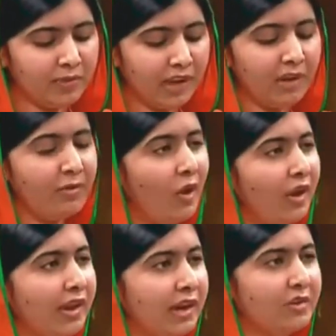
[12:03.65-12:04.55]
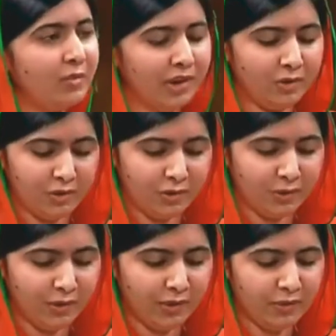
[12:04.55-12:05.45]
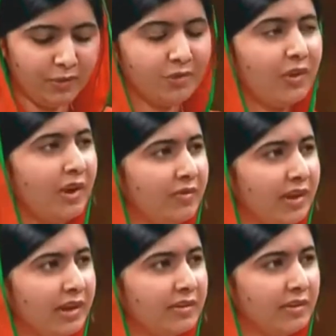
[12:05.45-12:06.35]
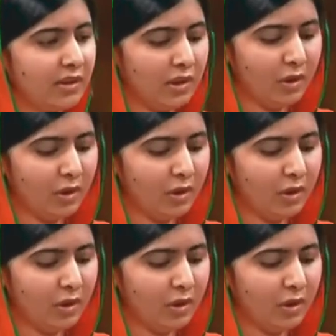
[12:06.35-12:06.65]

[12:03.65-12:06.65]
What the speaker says: that if all girls went to school for 12 years,